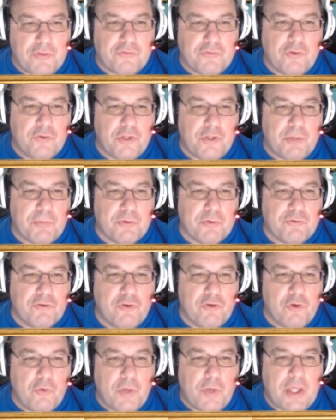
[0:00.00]
So number
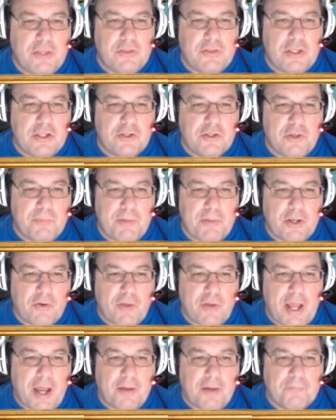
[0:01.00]
two, it needed a
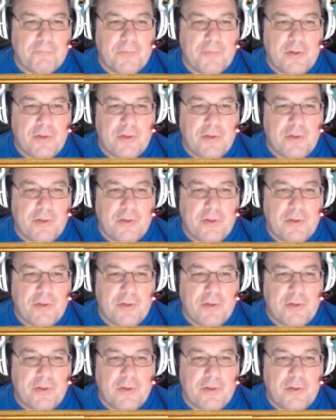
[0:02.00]
better app.